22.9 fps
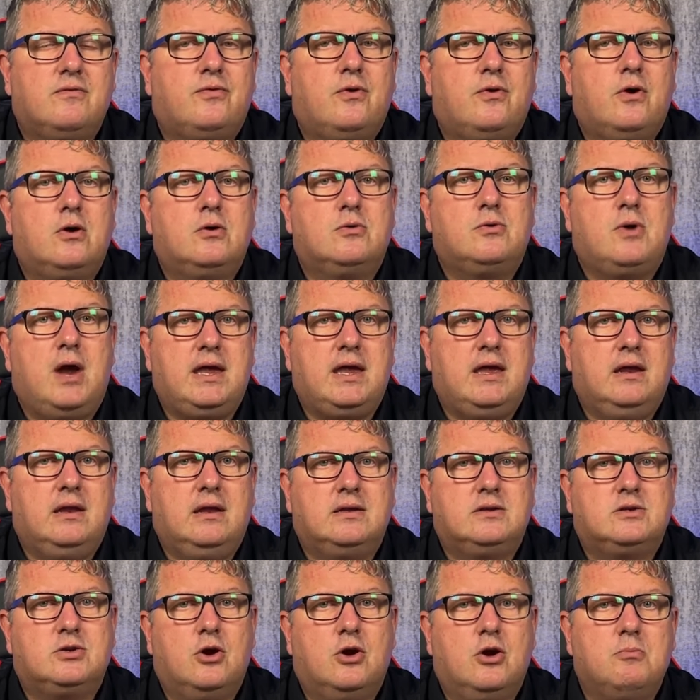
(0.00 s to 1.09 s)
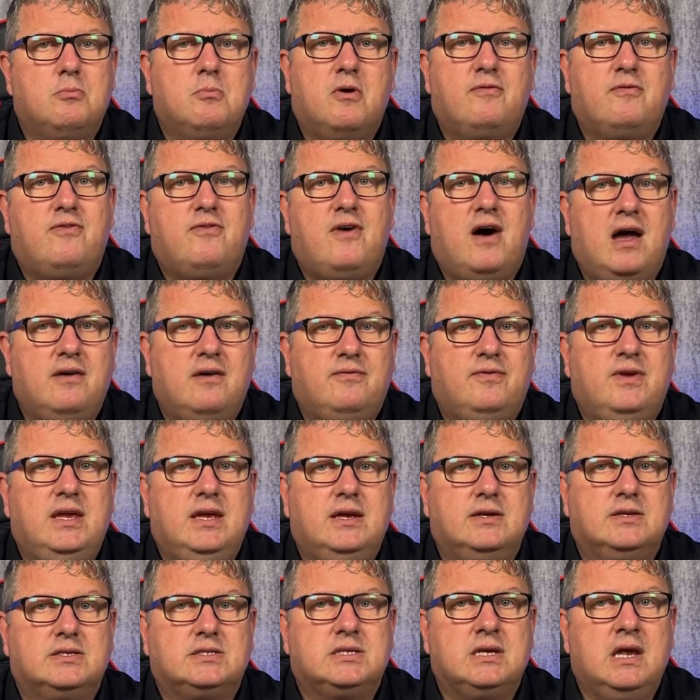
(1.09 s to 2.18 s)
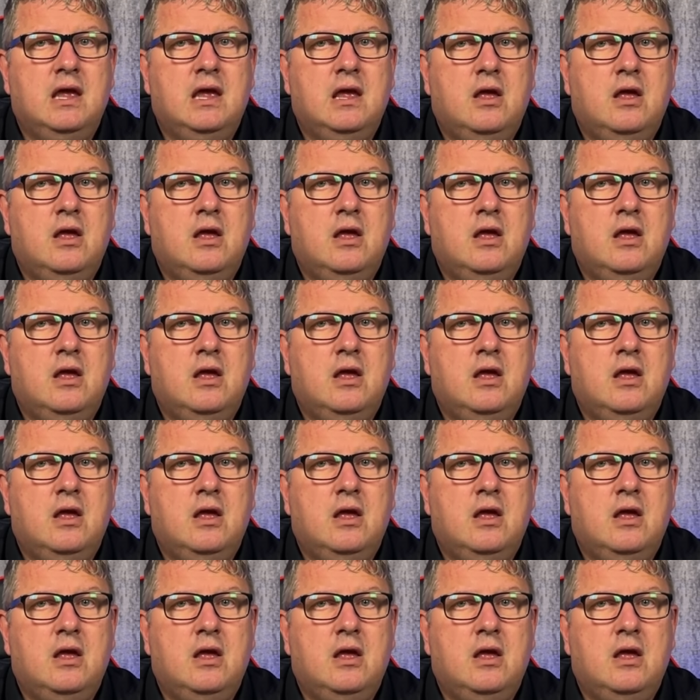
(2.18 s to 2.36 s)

for a regular term of 5 years.